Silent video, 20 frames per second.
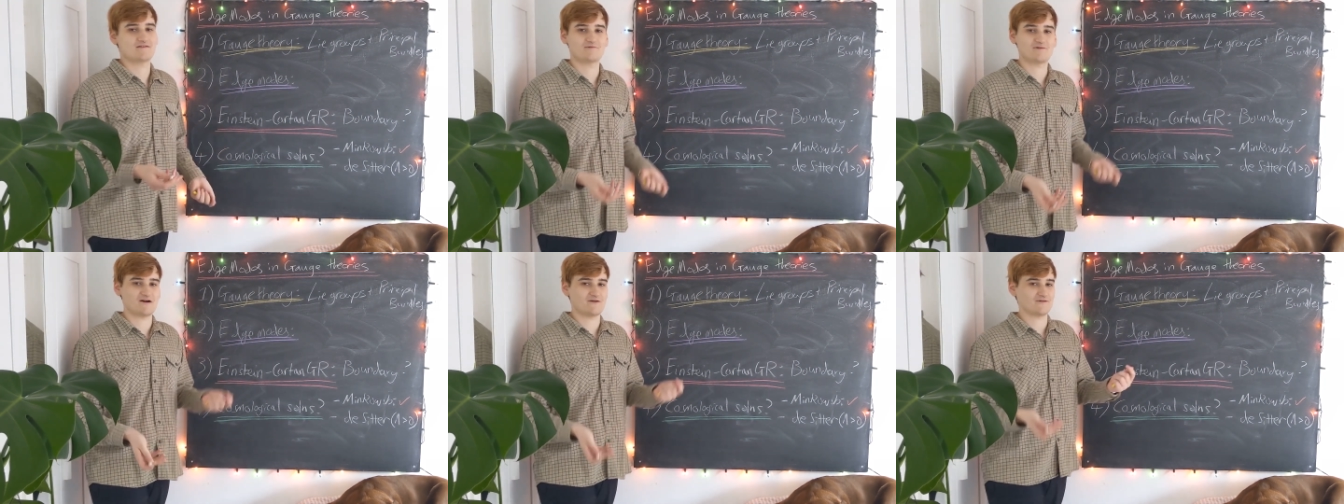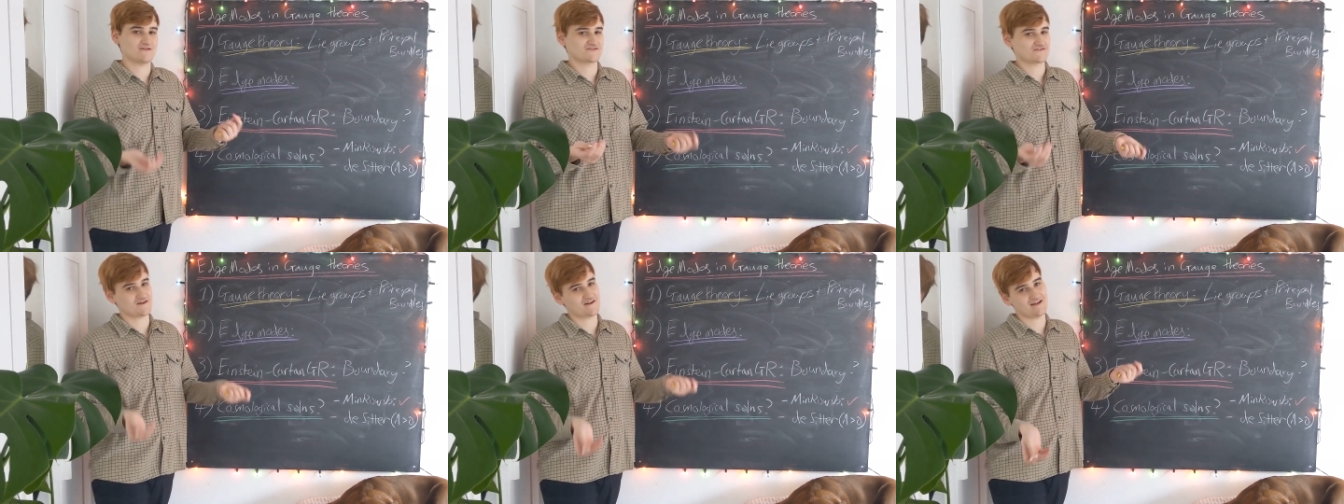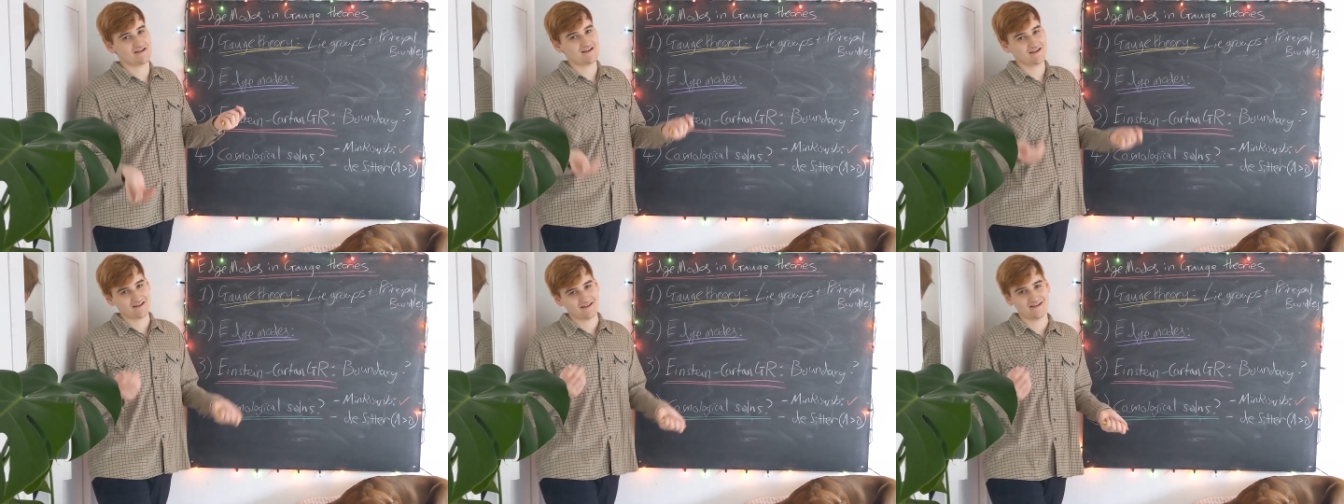we
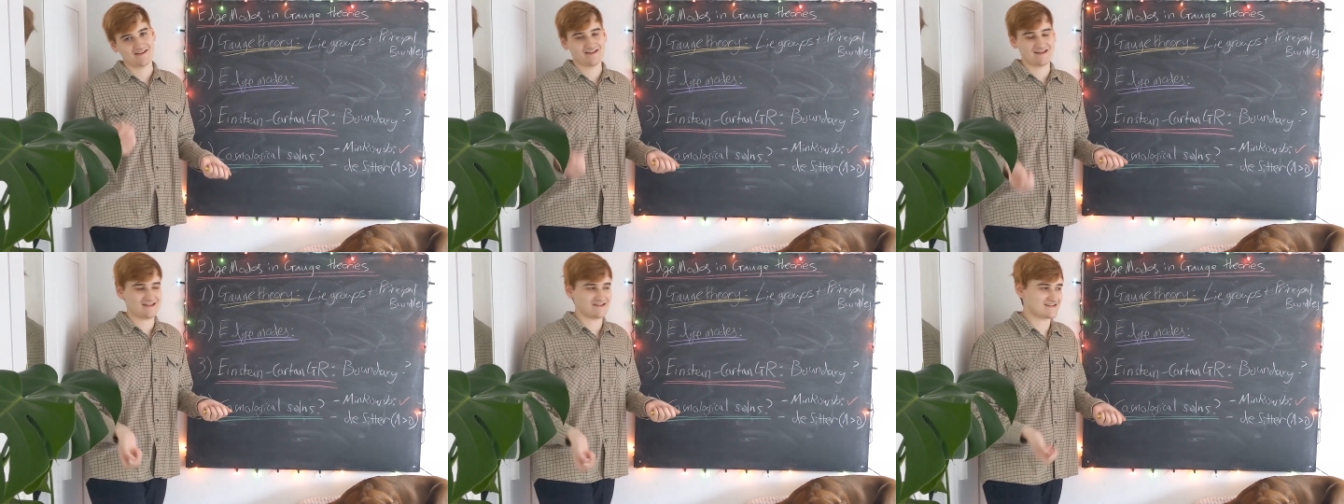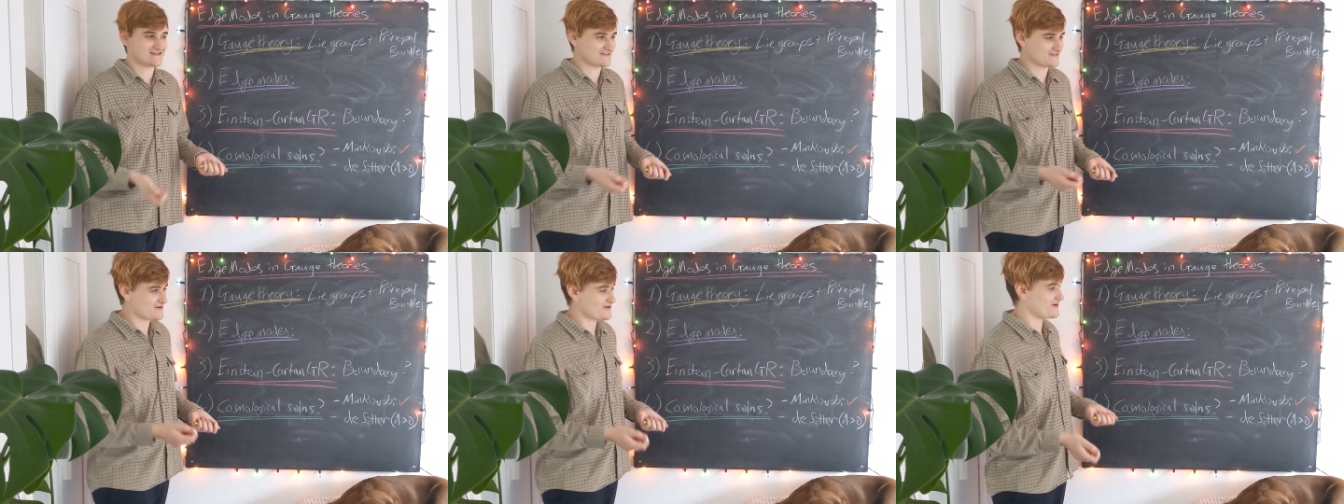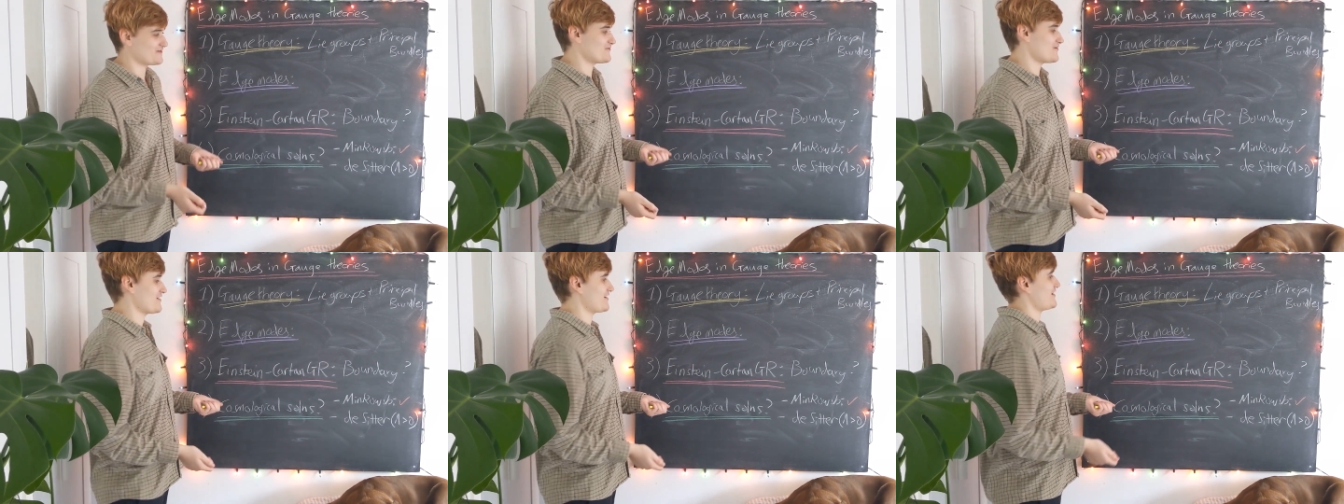tried and it didn't
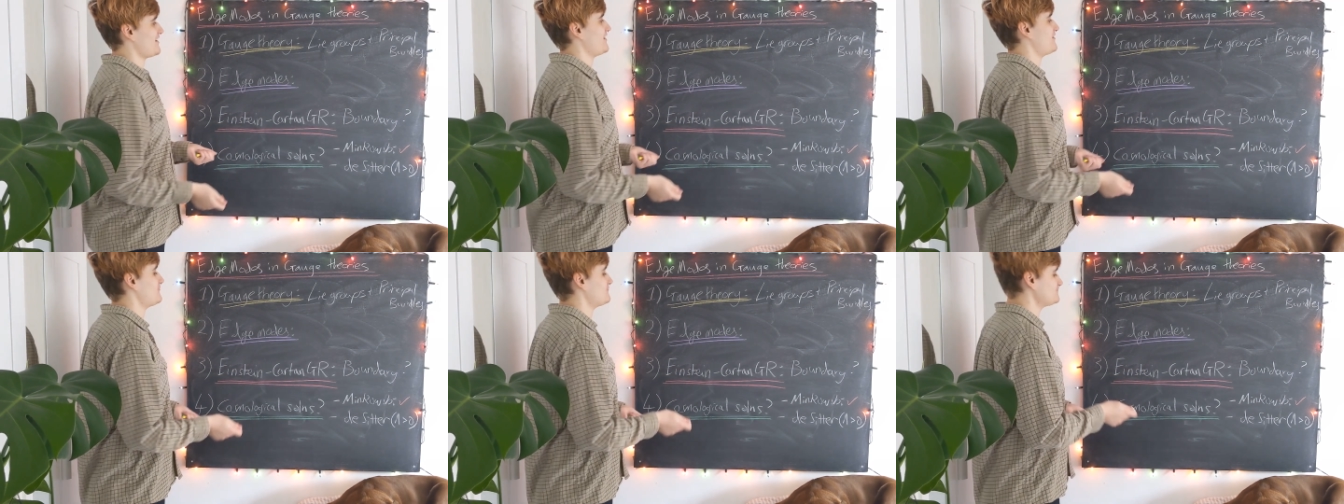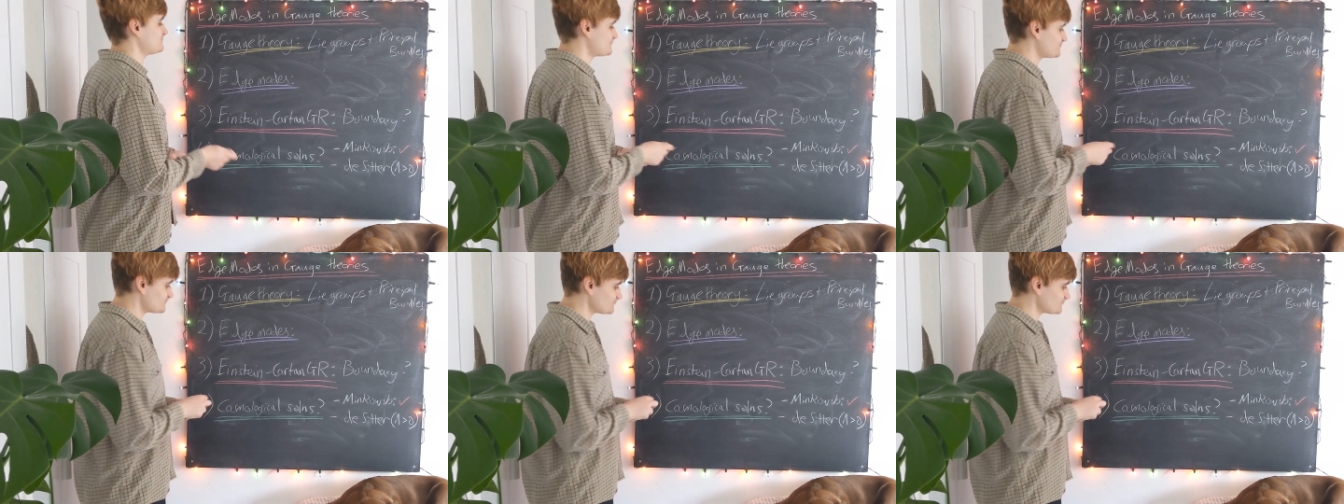quite work out.